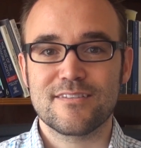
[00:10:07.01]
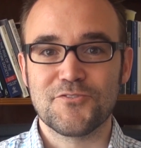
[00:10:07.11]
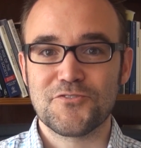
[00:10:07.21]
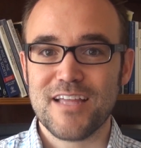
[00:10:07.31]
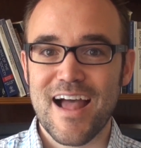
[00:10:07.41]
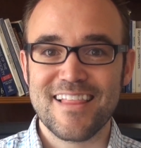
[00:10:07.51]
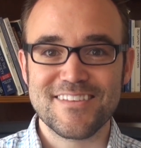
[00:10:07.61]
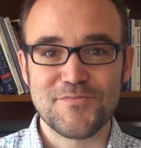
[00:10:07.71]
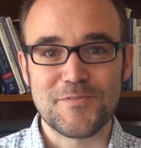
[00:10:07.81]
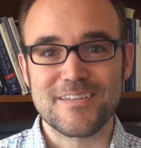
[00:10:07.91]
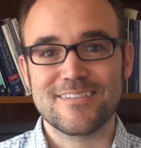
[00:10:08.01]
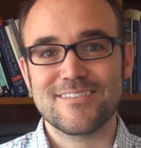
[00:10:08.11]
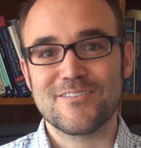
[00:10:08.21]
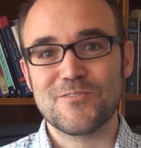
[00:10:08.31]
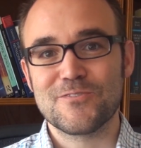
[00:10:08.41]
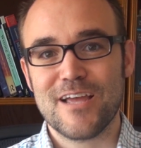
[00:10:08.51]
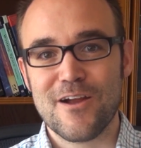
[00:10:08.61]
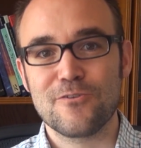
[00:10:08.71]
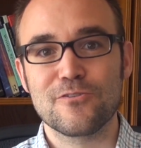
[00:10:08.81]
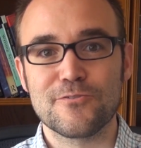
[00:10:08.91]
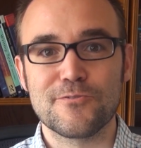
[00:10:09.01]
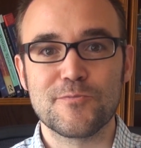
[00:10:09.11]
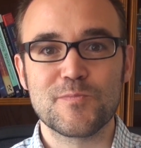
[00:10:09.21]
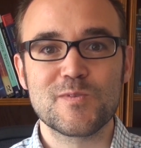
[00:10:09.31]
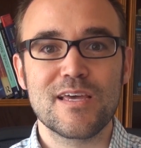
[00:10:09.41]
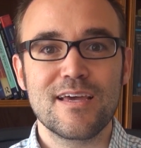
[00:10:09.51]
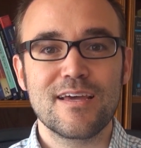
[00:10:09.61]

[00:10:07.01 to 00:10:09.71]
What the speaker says: those talismans, those heirlooms,